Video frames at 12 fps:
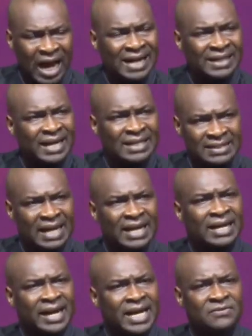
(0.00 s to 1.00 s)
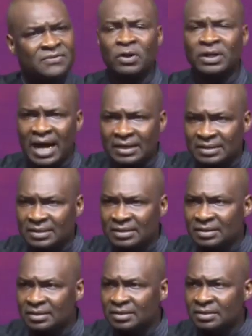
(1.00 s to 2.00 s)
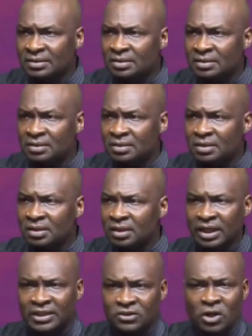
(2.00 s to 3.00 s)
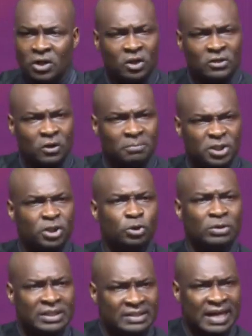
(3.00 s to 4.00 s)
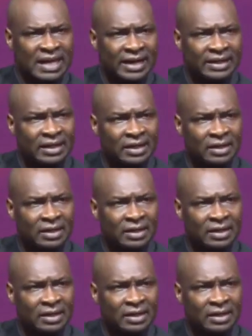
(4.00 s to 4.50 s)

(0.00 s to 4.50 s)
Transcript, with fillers: And there is a grace for that. It is not just something you decide.